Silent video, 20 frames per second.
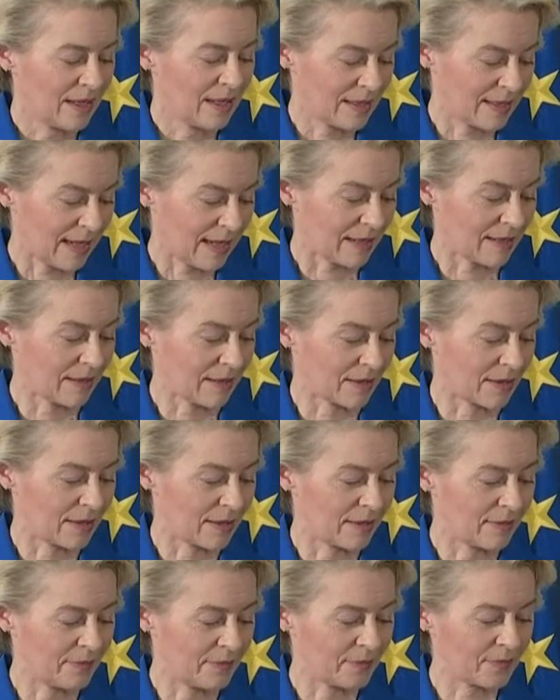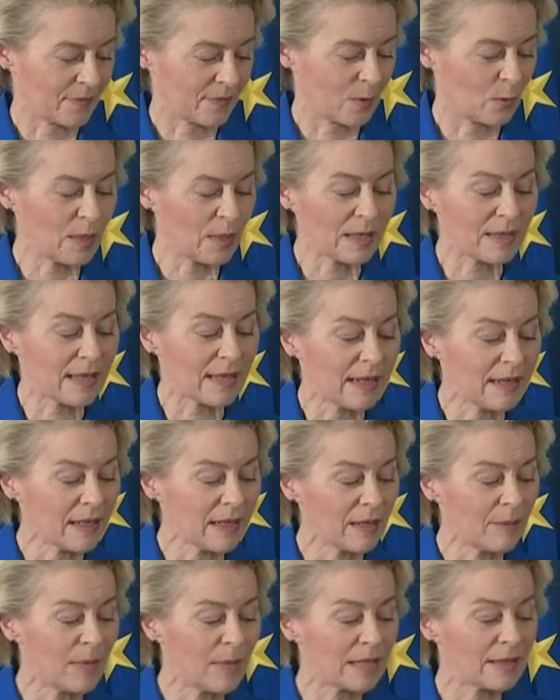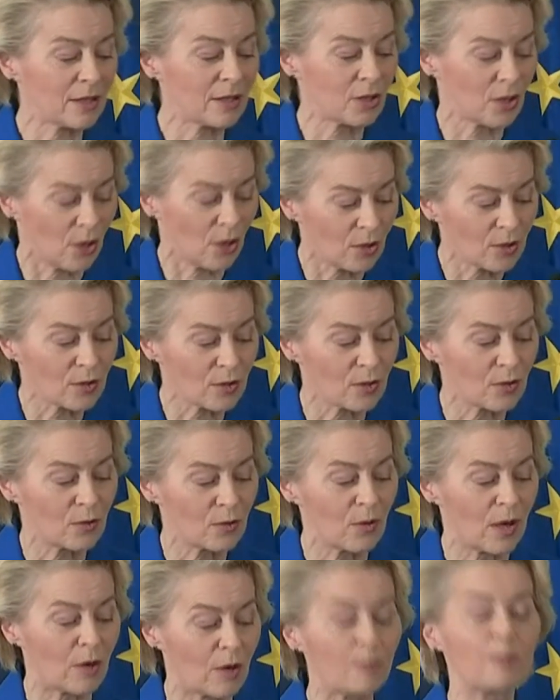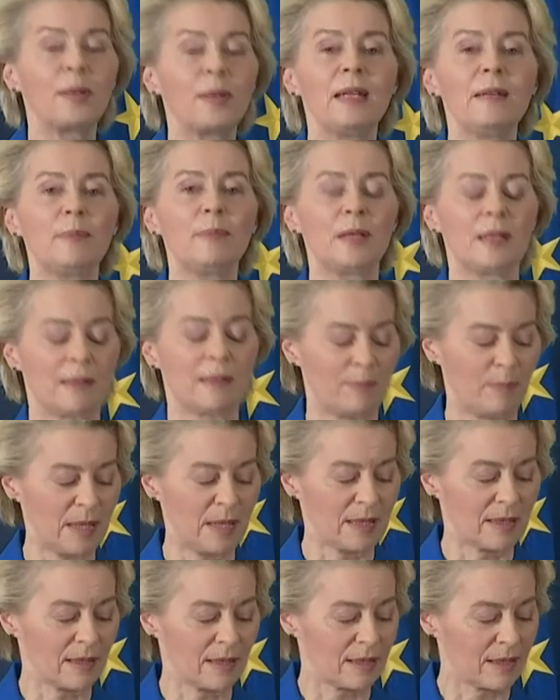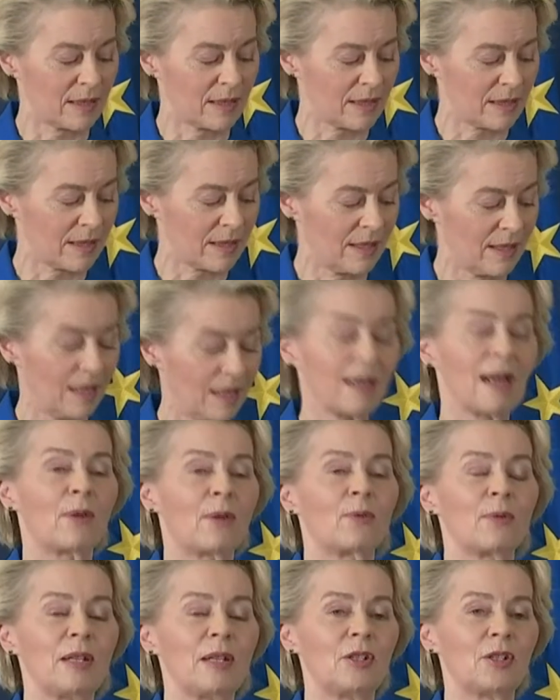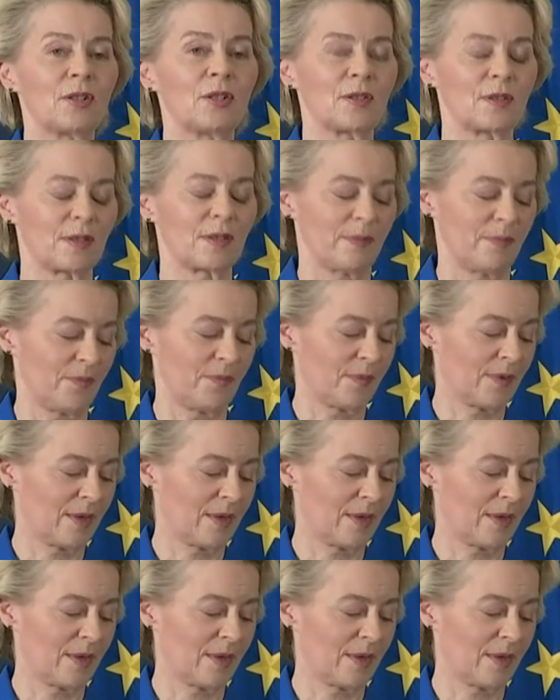Second, we're sending a message also to our people and businesses in our regions.